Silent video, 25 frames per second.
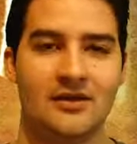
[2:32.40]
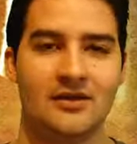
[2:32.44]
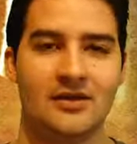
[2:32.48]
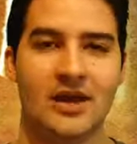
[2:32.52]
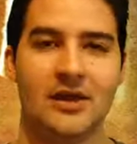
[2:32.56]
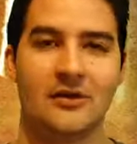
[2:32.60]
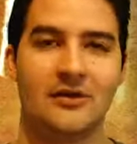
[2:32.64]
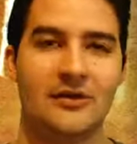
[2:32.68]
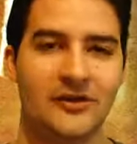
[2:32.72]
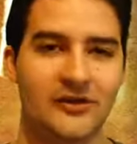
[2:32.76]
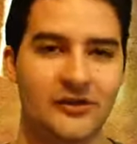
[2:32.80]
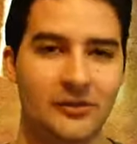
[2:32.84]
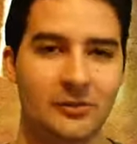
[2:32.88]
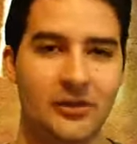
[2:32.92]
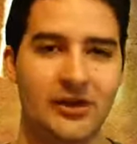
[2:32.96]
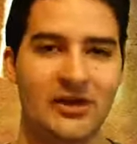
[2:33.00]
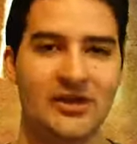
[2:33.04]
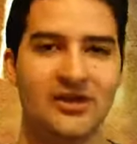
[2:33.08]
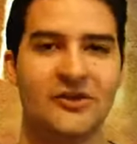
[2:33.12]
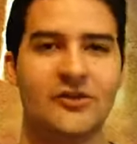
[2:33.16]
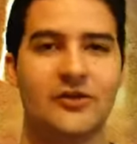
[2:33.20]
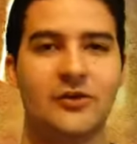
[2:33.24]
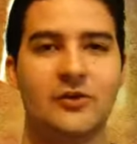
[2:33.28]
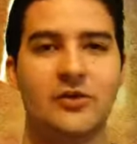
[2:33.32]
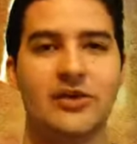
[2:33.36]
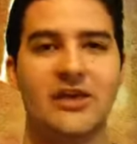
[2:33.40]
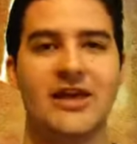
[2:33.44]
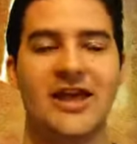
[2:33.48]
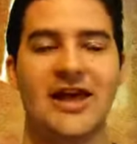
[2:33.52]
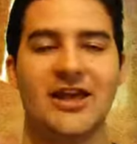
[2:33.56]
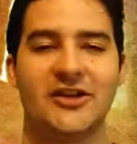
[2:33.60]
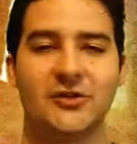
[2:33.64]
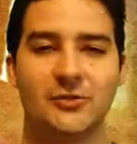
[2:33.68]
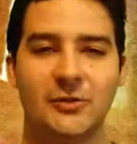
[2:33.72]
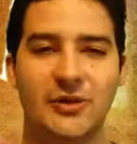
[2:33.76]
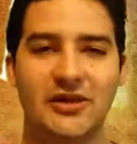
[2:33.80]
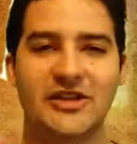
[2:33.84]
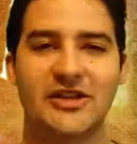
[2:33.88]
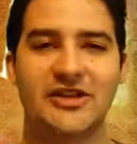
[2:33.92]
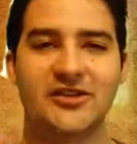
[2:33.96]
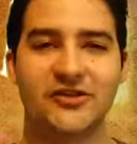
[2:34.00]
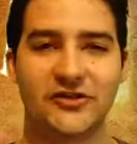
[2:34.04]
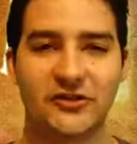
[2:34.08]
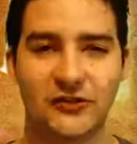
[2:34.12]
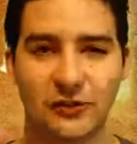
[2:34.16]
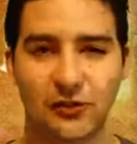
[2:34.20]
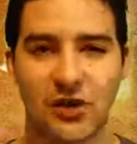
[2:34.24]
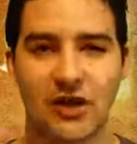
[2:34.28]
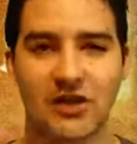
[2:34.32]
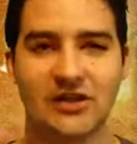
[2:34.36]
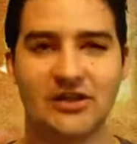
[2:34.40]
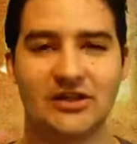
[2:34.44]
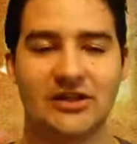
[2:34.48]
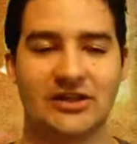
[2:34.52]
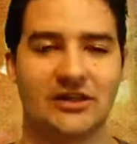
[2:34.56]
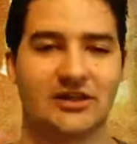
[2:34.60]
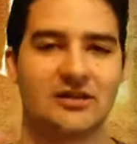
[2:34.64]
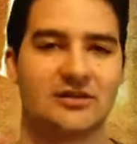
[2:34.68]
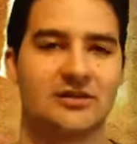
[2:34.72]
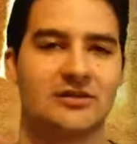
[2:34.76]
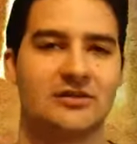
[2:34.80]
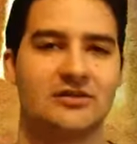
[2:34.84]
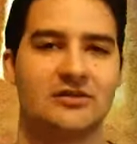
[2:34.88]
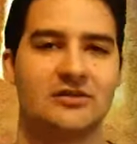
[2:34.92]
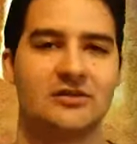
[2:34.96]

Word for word: Now, this ministry has been instructed.